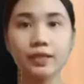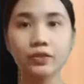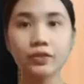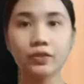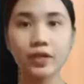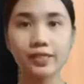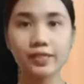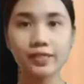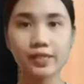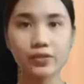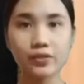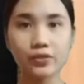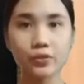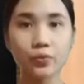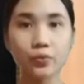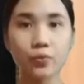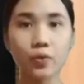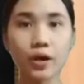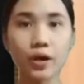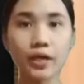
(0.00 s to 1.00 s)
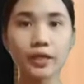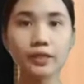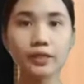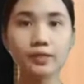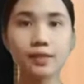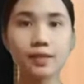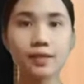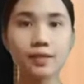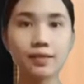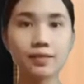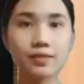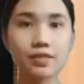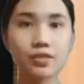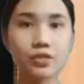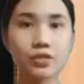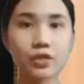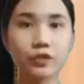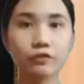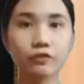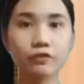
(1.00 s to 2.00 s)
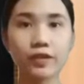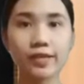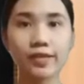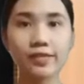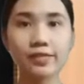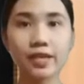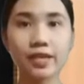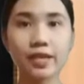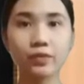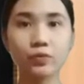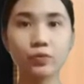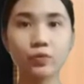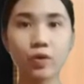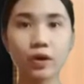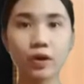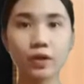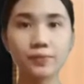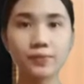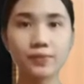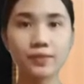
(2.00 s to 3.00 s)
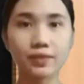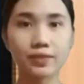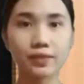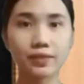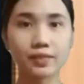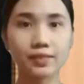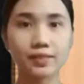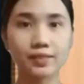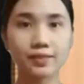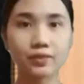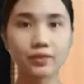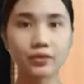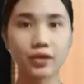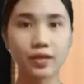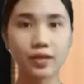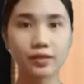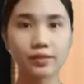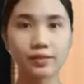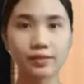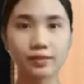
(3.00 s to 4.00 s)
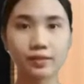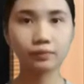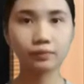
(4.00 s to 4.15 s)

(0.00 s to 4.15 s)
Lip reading: rises toward the surface and warms Earth's crust.